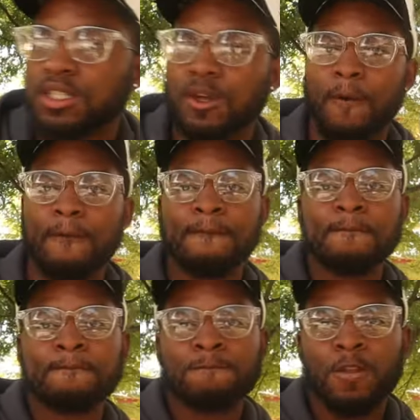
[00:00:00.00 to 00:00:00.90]
So
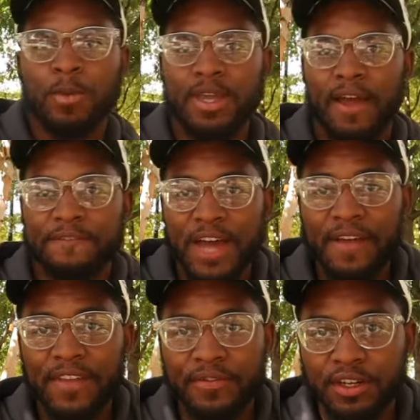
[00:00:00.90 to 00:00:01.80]
we got
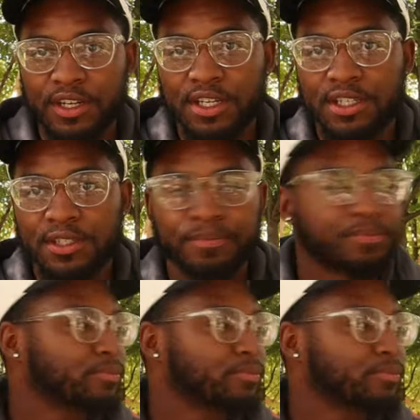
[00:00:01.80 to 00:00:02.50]
5 different hoodies,